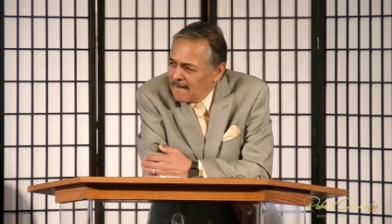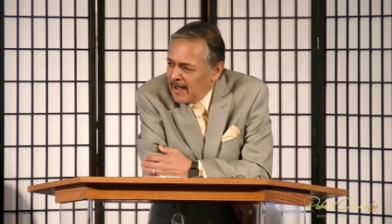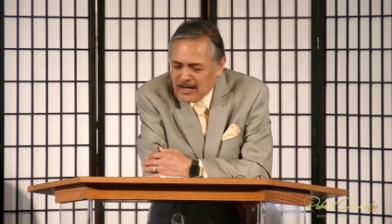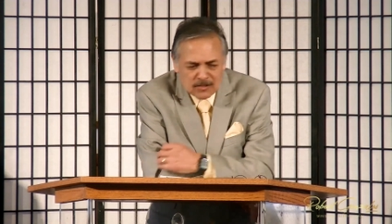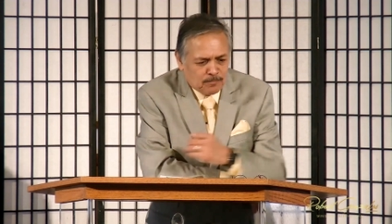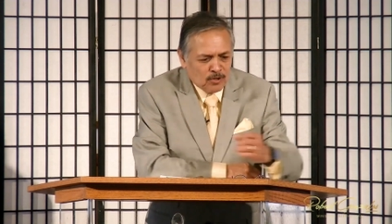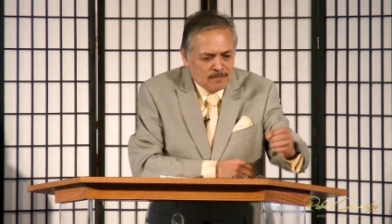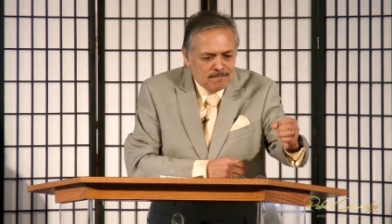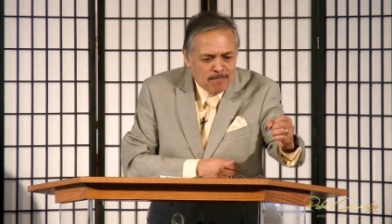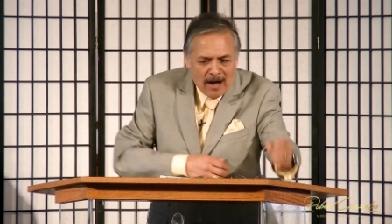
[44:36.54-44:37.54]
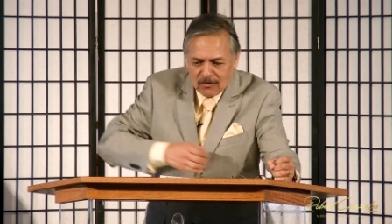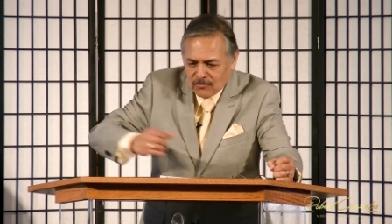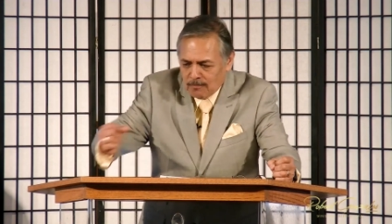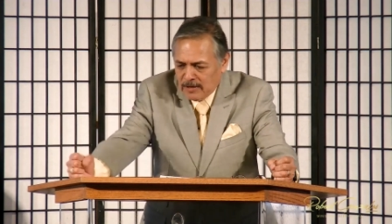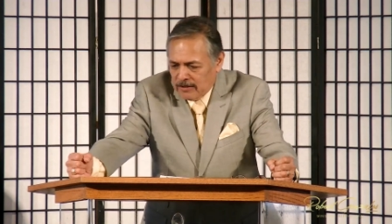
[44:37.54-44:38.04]
He was putting bottles
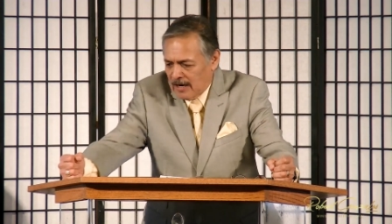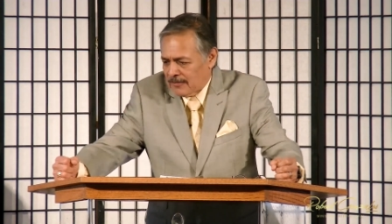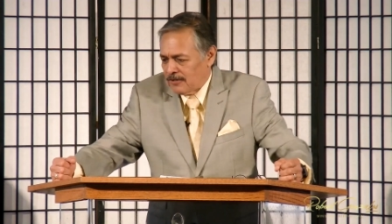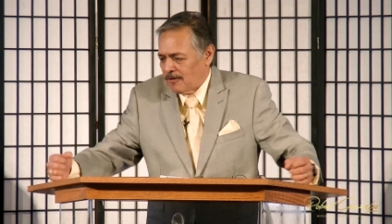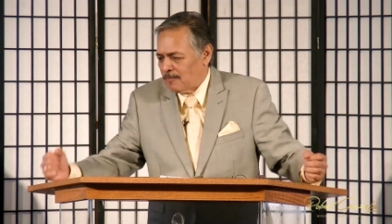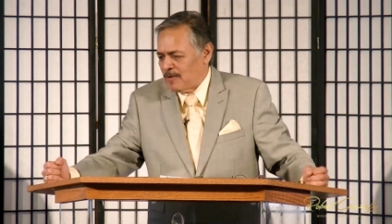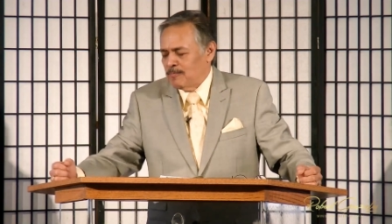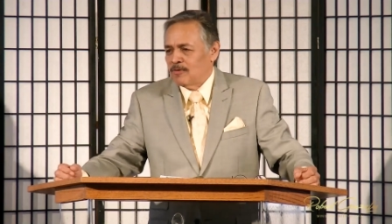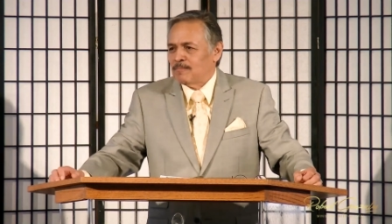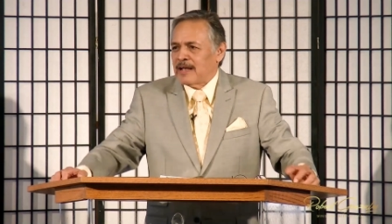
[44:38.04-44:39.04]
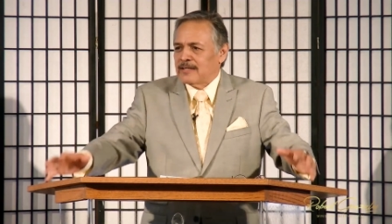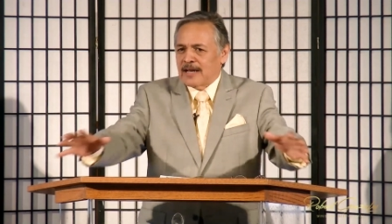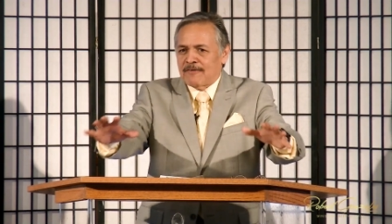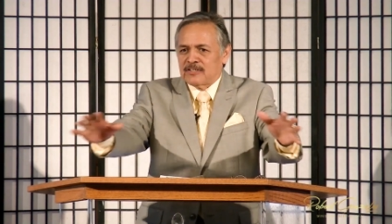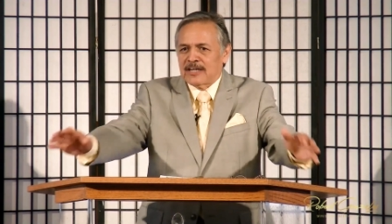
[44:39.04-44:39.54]
of beer out there to people, making an
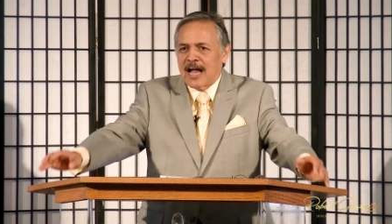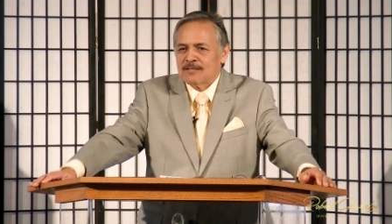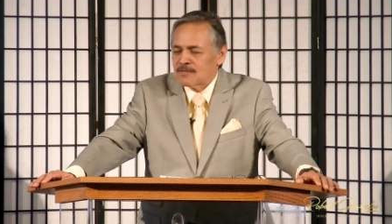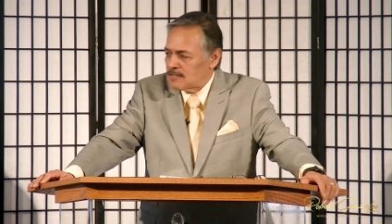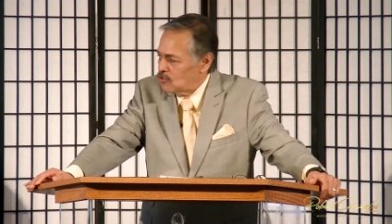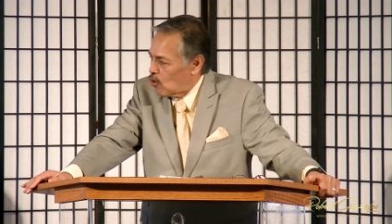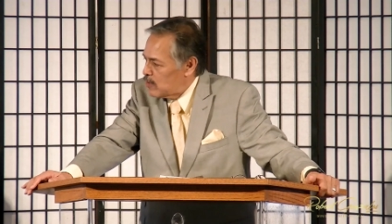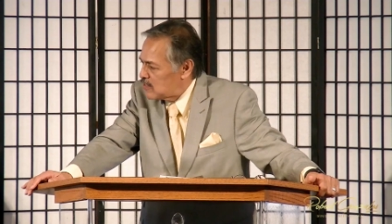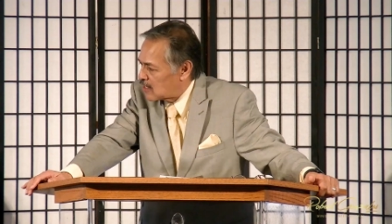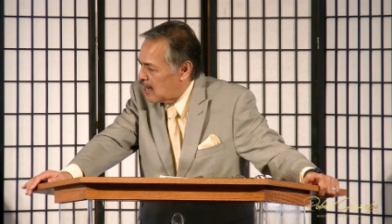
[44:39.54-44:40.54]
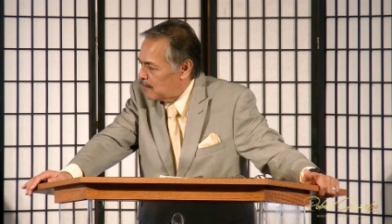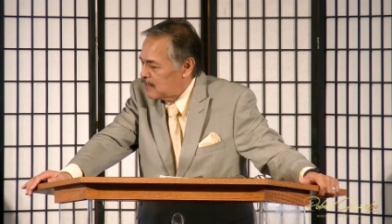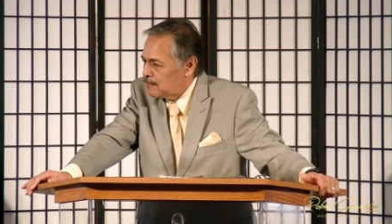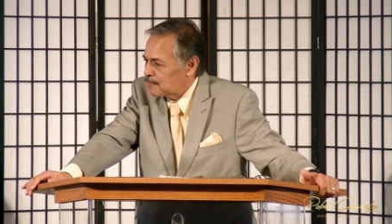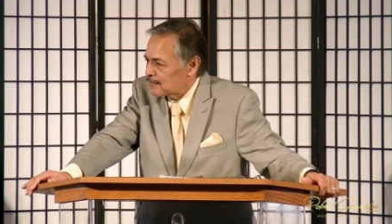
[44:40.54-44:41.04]
advertisement. Nobody's
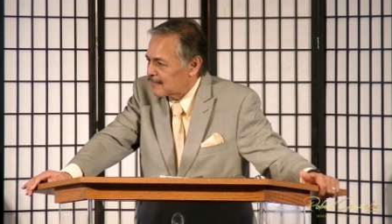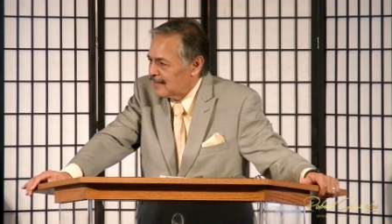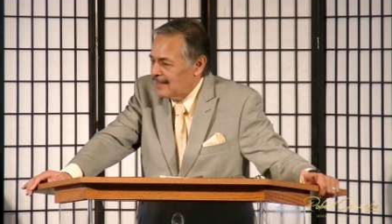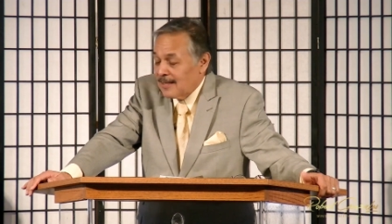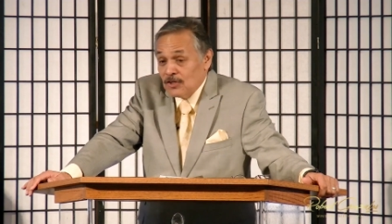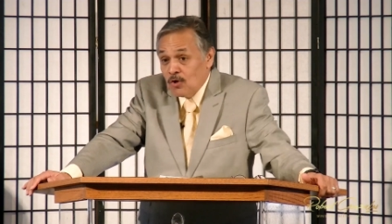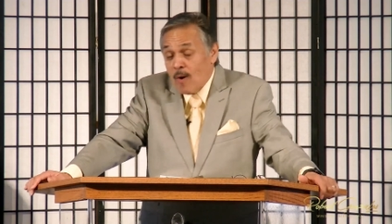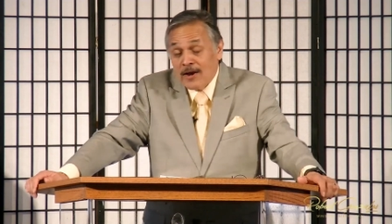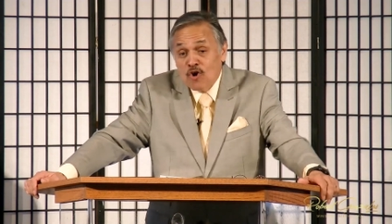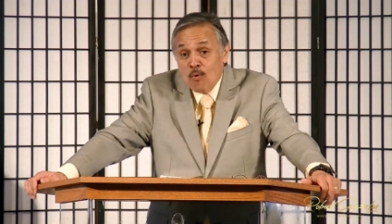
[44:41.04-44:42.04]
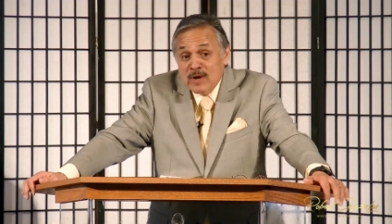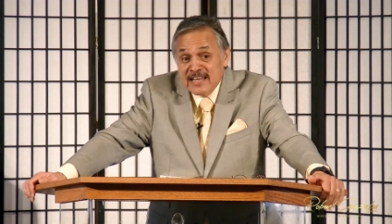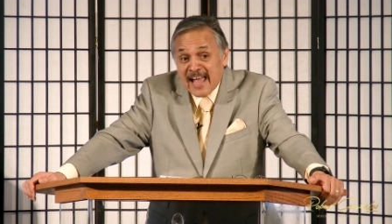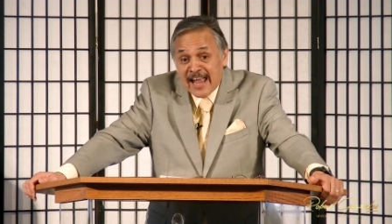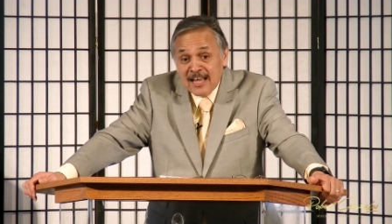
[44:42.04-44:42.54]
coming. You know why nobody
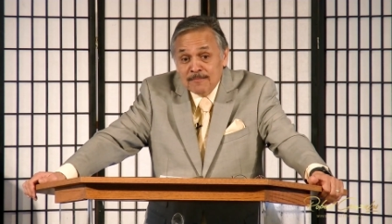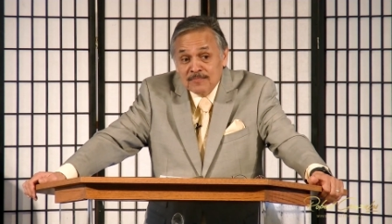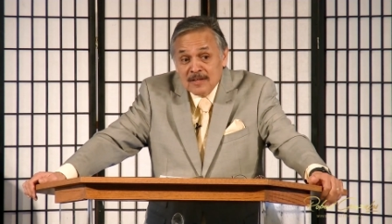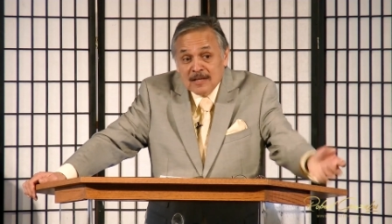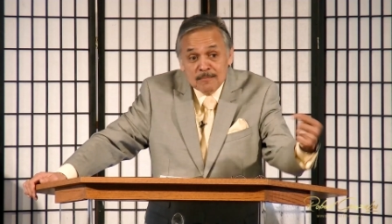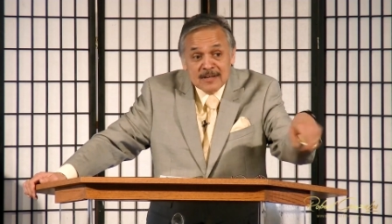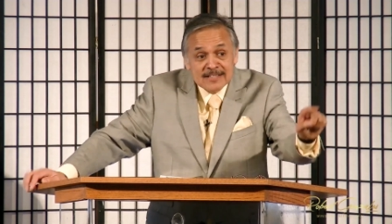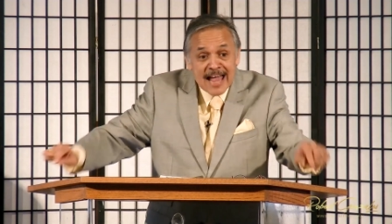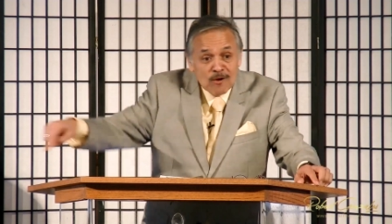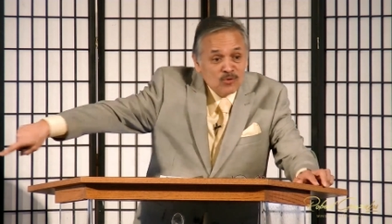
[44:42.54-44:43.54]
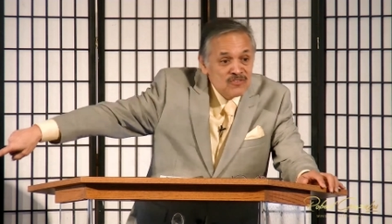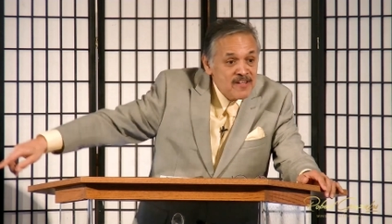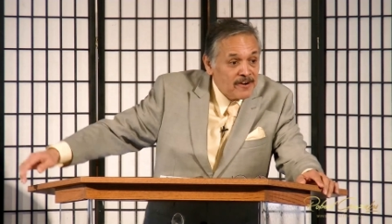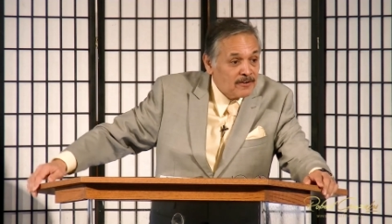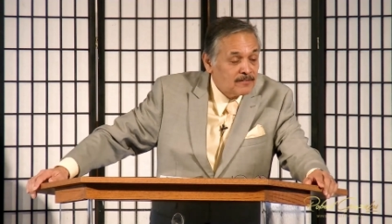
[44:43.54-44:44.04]
came? Because I was
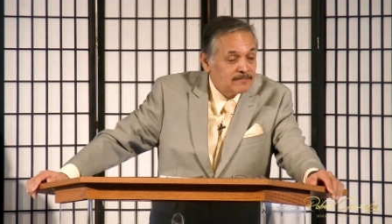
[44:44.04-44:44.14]
there.